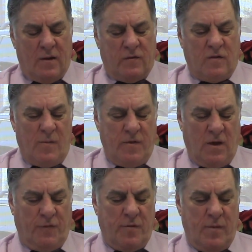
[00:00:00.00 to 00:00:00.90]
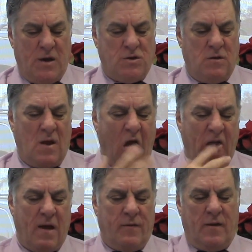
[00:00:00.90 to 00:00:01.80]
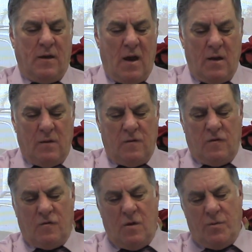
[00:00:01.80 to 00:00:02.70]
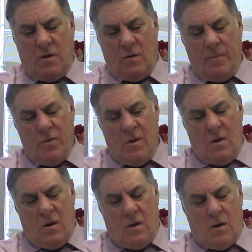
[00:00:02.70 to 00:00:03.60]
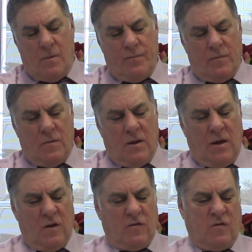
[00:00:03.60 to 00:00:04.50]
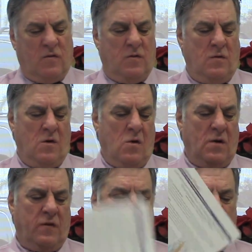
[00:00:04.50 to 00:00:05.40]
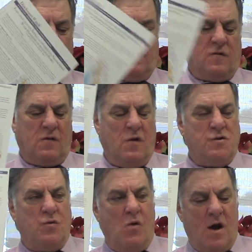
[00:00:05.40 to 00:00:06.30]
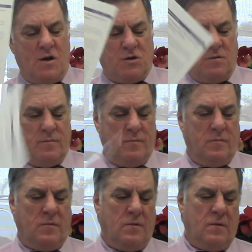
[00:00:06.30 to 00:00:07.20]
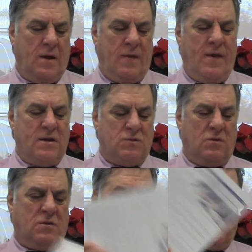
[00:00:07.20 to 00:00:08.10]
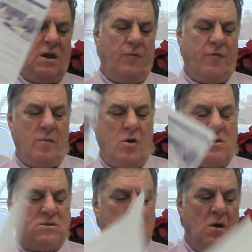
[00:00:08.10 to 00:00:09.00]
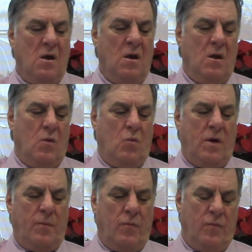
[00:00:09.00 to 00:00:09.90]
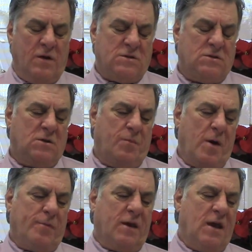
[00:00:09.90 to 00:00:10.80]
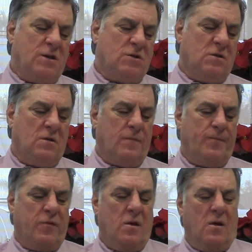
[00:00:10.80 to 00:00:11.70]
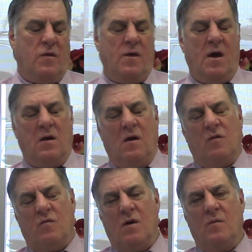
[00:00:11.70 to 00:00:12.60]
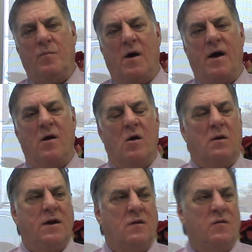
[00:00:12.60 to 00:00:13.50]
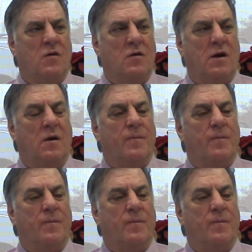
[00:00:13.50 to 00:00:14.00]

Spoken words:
Some of the information that I distribute, it's known as this Disclosure Watch, and that's what this came from also. It's a publication that is written by our lead attorney,